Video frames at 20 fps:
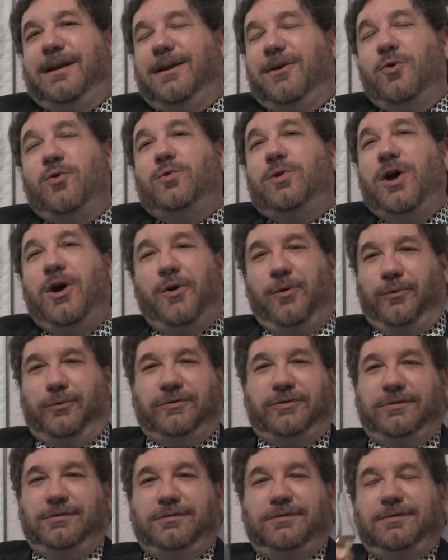Who
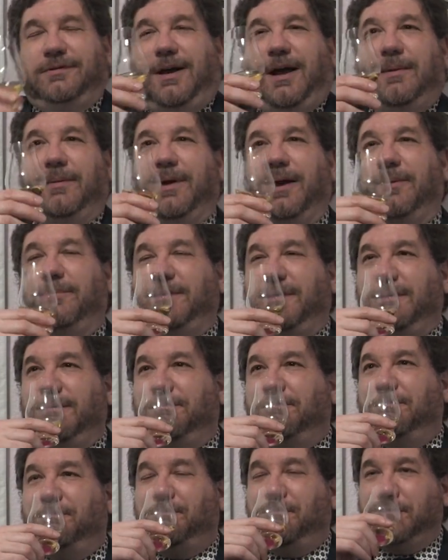knows? I
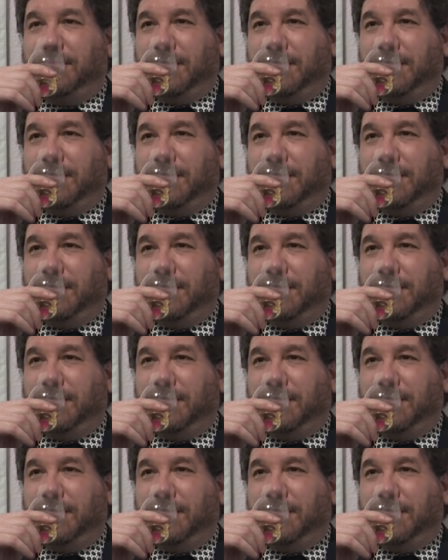mean,